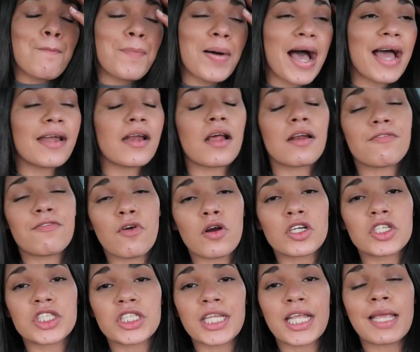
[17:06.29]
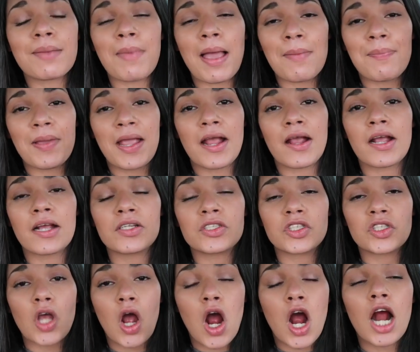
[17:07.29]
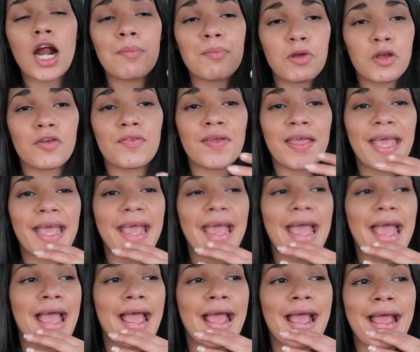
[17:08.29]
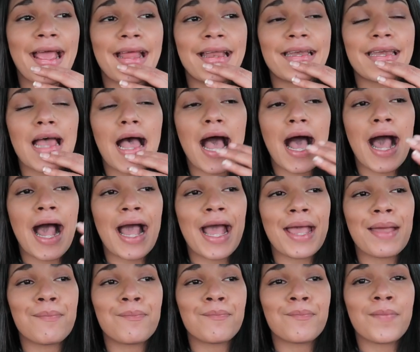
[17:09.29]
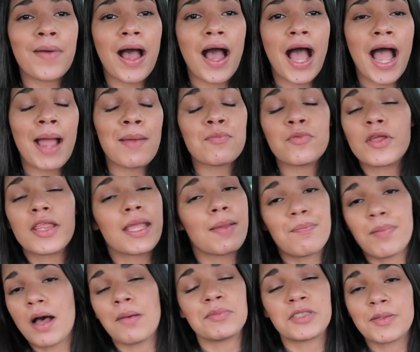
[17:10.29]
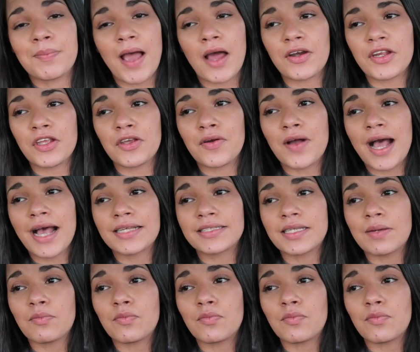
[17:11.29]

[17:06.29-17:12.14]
But unfortunately, my parents are moving, and I'm really bummed about it, you guys.